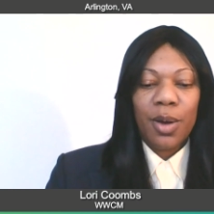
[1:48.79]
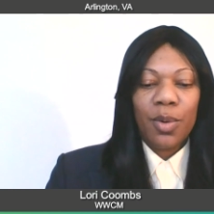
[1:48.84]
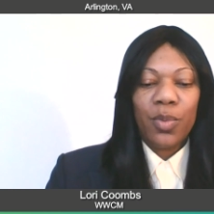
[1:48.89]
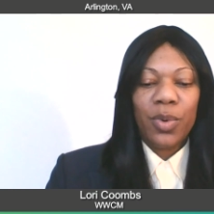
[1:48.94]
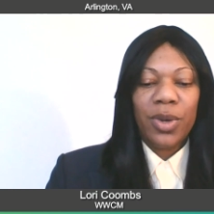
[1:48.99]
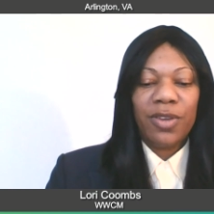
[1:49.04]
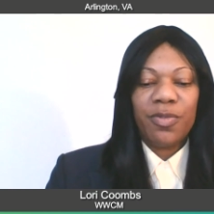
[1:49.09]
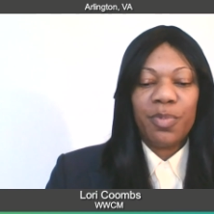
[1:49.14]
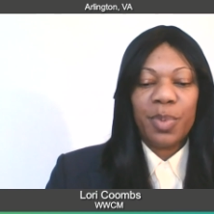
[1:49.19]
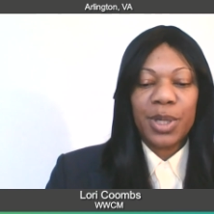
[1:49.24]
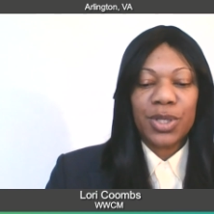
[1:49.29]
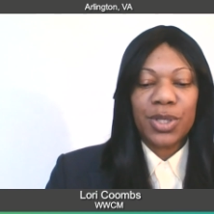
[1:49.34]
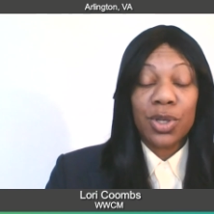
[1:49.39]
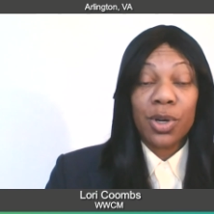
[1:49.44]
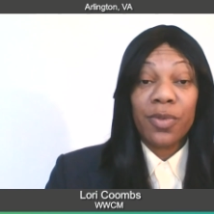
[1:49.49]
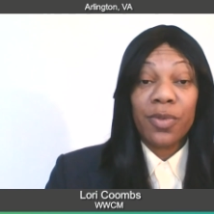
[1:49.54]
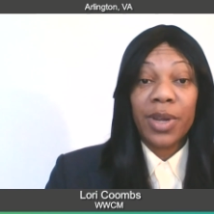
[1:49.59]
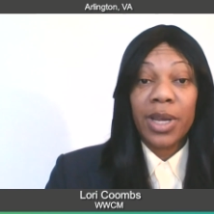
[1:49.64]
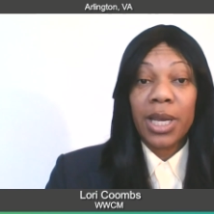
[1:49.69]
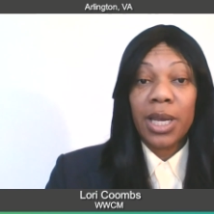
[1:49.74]
We've been
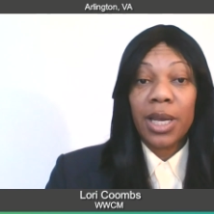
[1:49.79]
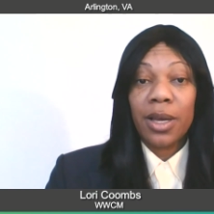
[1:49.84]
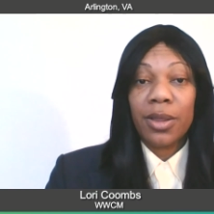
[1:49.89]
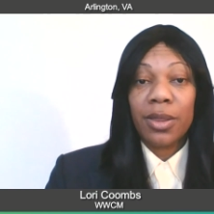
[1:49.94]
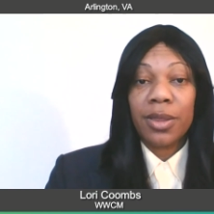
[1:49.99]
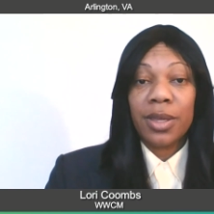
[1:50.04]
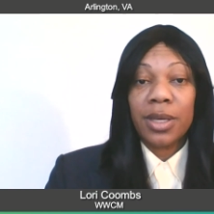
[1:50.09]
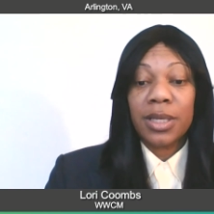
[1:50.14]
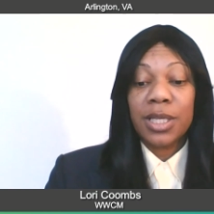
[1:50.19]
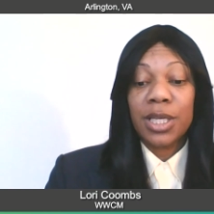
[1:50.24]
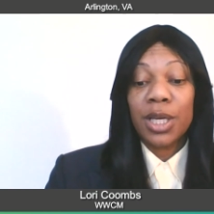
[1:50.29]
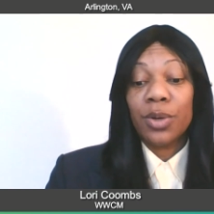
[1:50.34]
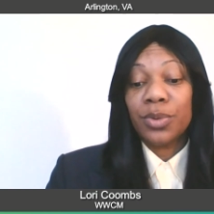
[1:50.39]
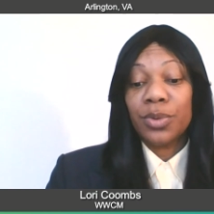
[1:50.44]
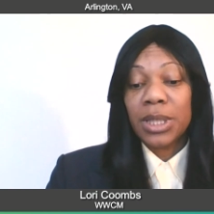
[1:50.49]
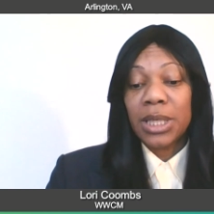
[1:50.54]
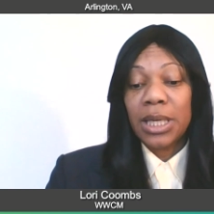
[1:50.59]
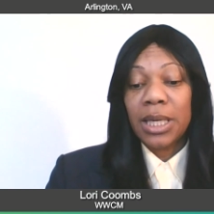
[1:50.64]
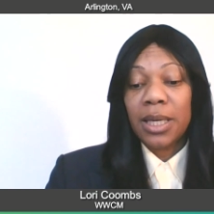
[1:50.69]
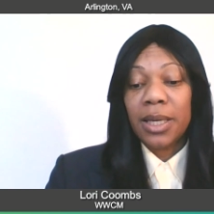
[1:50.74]
serving the
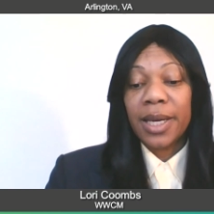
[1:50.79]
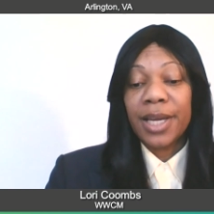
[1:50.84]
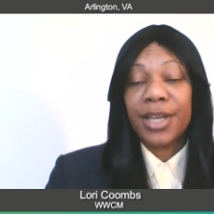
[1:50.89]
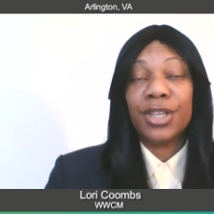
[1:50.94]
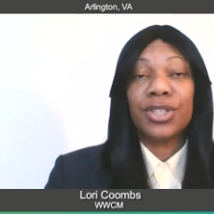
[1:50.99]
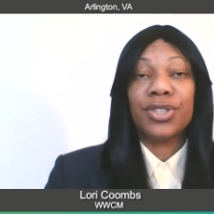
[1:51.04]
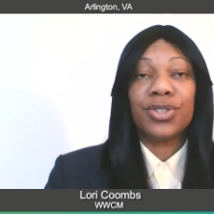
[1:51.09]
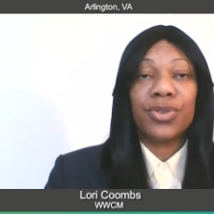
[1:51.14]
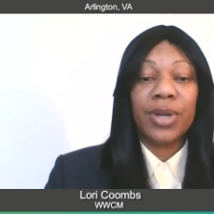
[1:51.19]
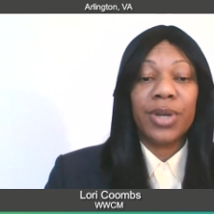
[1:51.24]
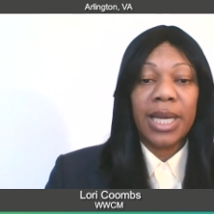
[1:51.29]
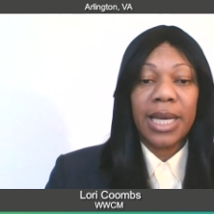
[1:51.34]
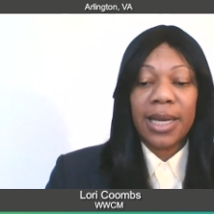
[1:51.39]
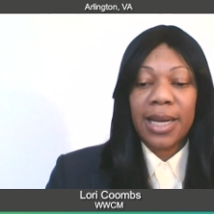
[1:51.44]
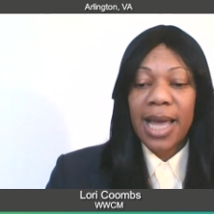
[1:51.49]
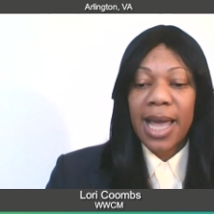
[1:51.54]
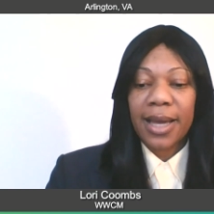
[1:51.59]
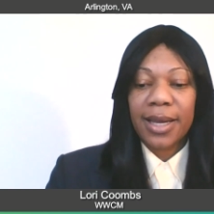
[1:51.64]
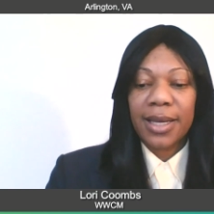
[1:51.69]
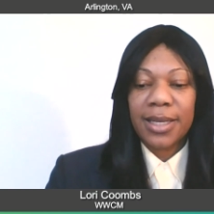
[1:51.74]
DoD industry
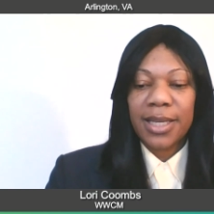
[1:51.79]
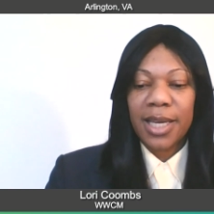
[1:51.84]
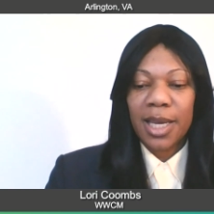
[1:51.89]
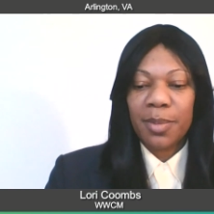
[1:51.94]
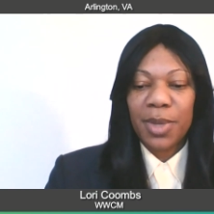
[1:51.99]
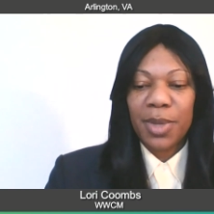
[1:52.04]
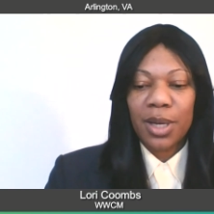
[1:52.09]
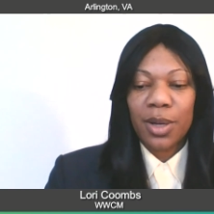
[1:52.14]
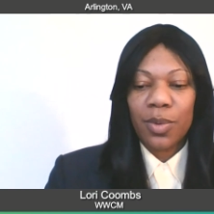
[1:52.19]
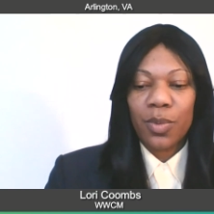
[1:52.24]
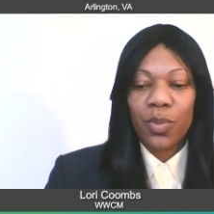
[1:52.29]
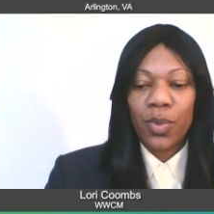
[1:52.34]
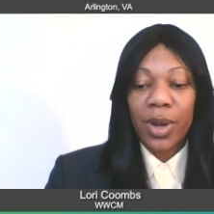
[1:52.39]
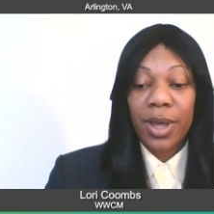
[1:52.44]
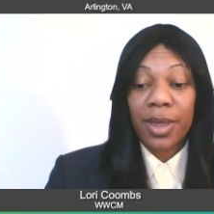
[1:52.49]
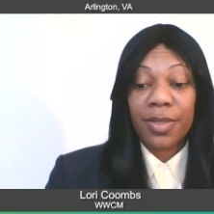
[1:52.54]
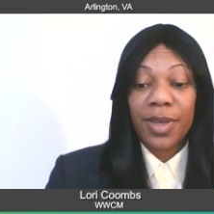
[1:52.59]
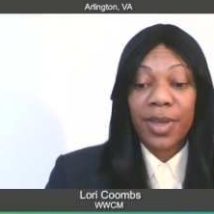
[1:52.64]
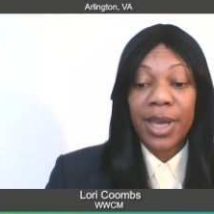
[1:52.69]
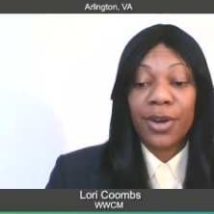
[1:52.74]
and academia
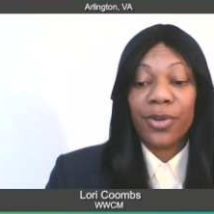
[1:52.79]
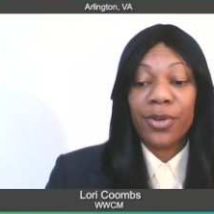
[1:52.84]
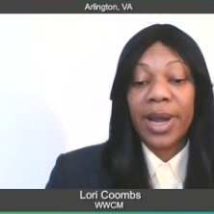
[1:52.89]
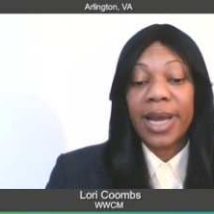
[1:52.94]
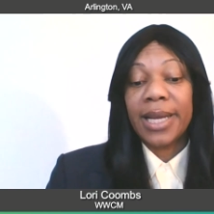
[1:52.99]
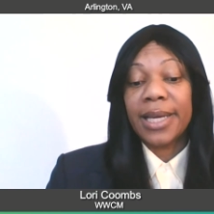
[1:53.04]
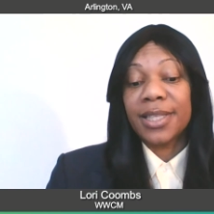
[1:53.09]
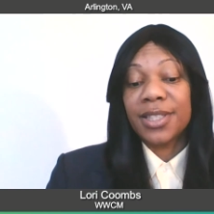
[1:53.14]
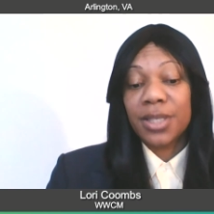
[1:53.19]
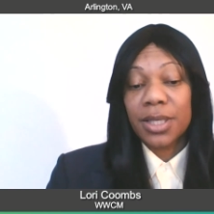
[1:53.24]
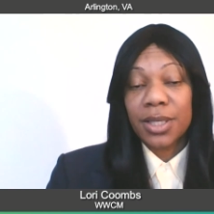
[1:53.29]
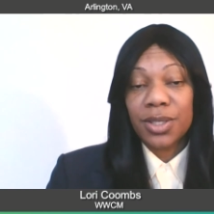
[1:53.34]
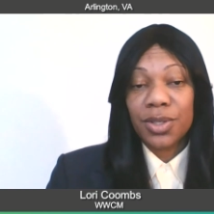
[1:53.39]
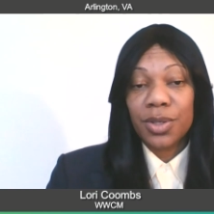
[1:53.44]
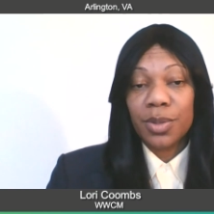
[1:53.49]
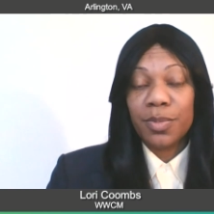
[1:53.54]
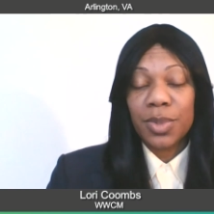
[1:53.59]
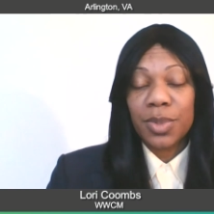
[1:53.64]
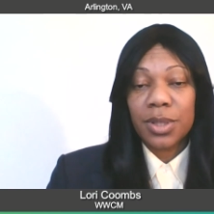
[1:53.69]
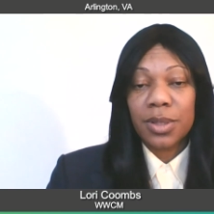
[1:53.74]
with integrating
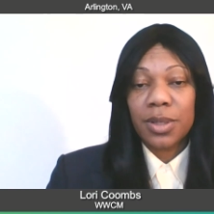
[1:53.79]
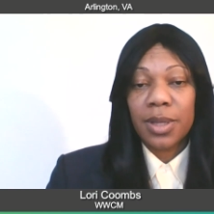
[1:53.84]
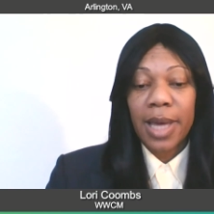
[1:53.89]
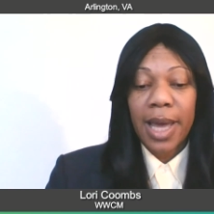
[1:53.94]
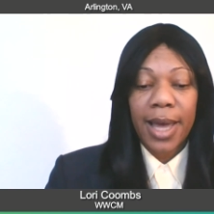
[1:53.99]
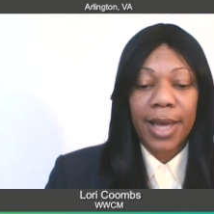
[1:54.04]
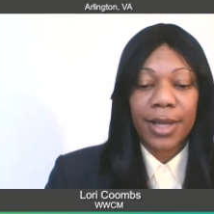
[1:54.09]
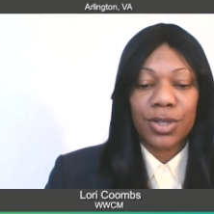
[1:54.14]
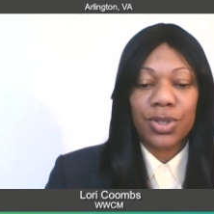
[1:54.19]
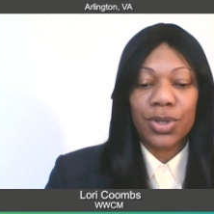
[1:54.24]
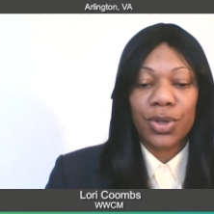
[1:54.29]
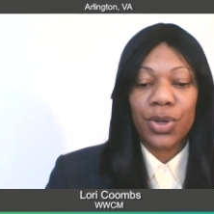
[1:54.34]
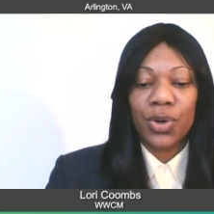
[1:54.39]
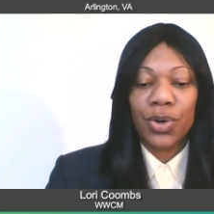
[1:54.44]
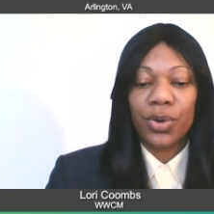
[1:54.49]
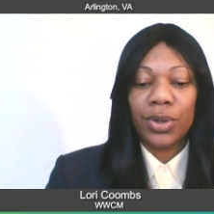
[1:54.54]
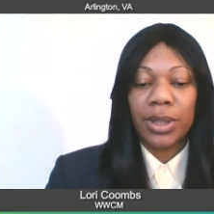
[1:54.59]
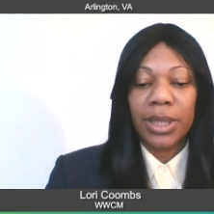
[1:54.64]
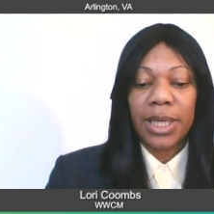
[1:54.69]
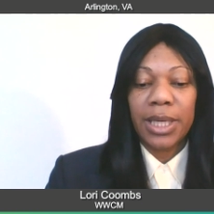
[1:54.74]
systems that
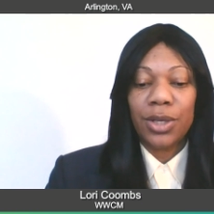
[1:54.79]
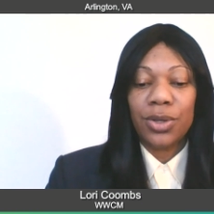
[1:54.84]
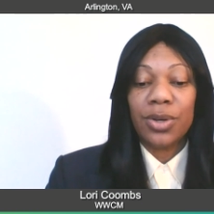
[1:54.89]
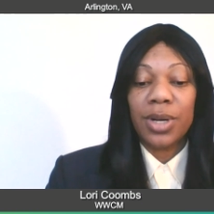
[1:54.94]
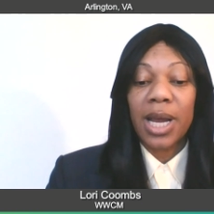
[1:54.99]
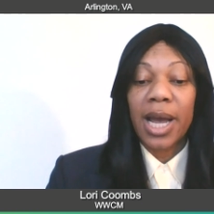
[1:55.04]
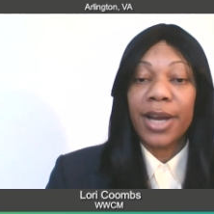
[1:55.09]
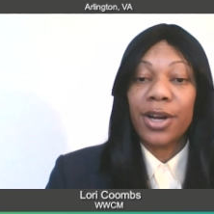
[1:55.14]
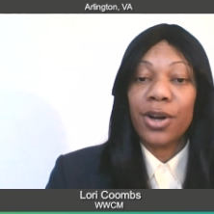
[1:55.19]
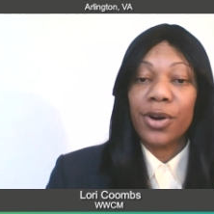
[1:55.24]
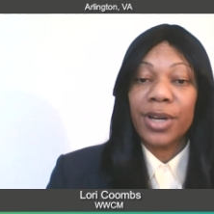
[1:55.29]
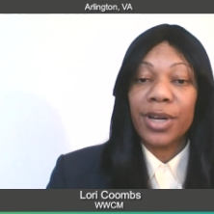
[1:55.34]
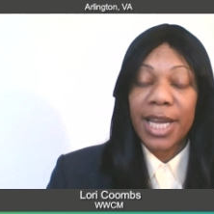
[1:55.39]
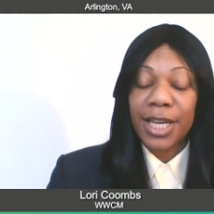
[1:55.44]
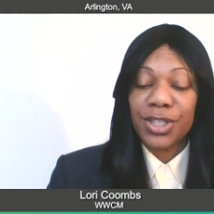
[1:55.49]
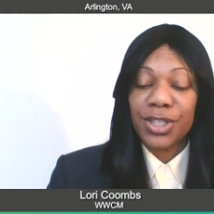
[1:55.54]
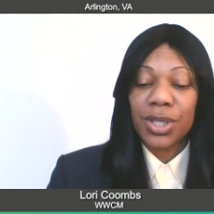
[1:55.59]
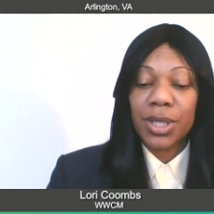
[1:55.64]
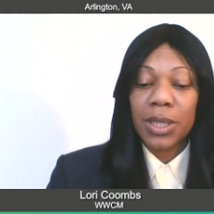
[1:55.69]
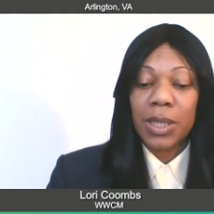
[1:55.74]
securely unite our
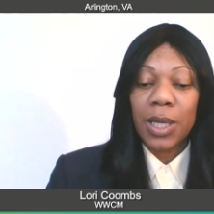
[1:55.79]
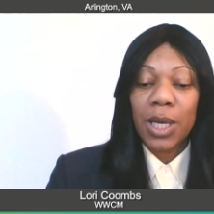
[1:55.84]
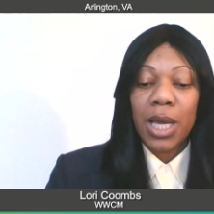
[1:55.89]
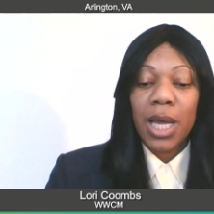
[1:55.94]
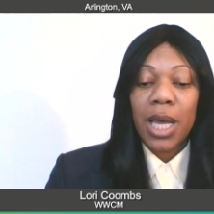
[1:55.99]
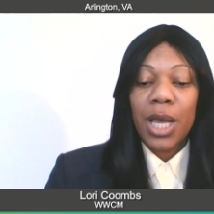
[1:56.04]
nation